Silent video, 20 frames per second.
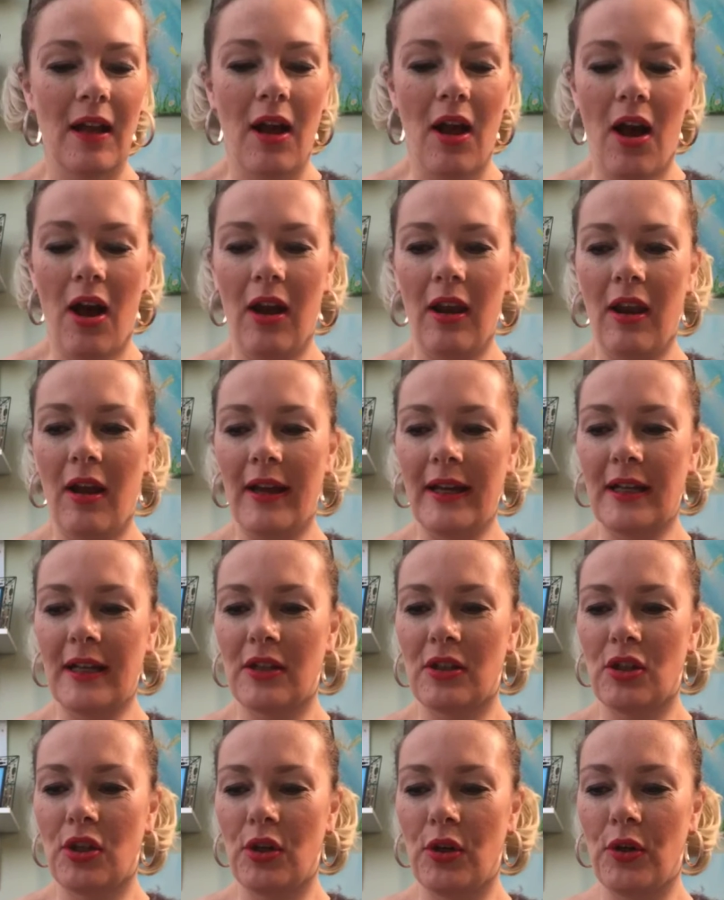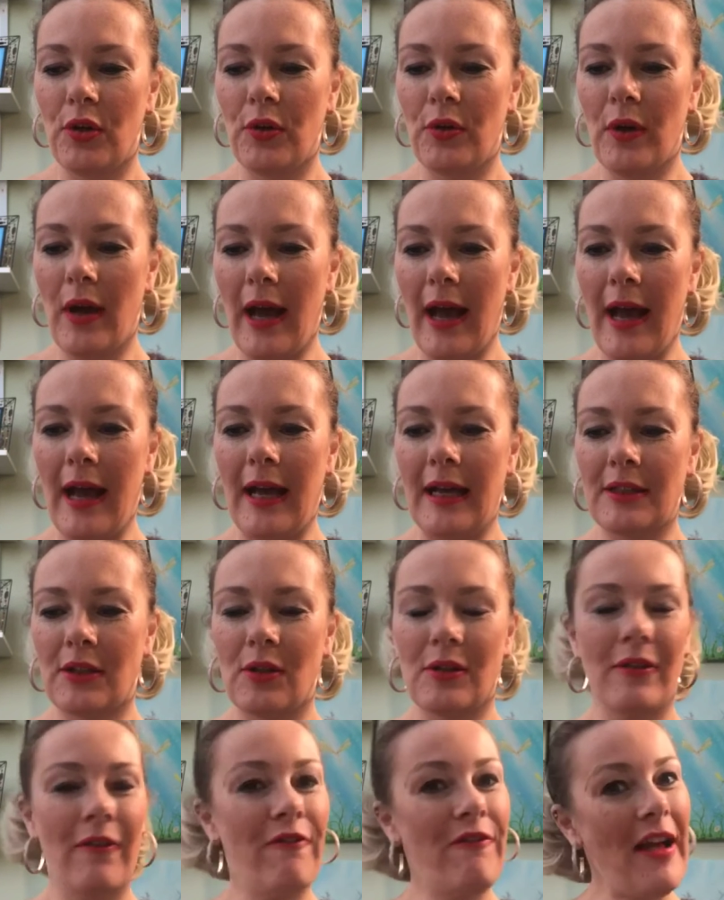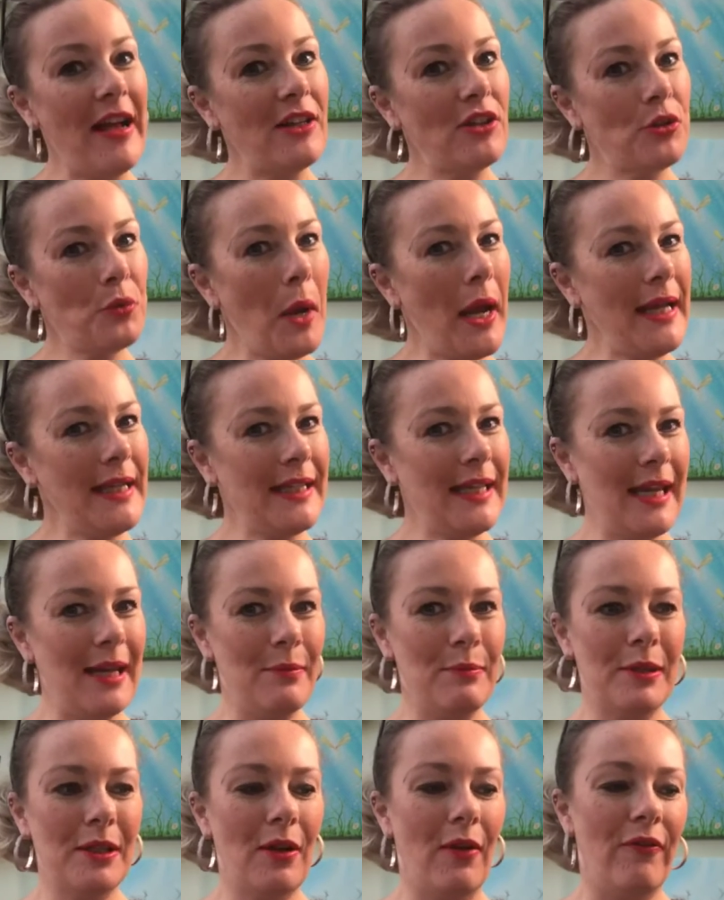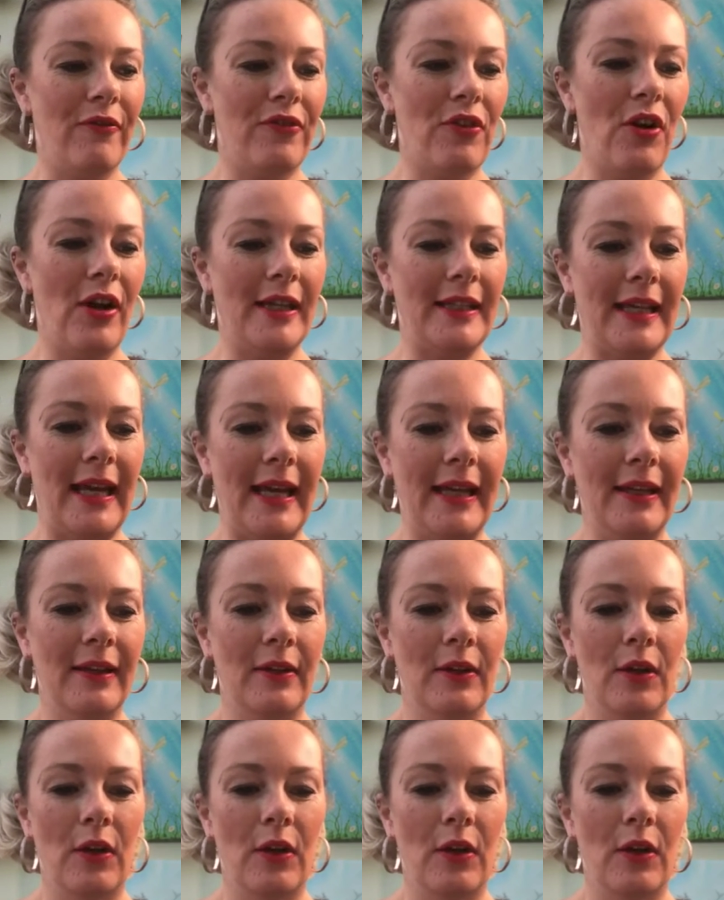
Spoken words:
I like to do some Feng Shui tips on Friday,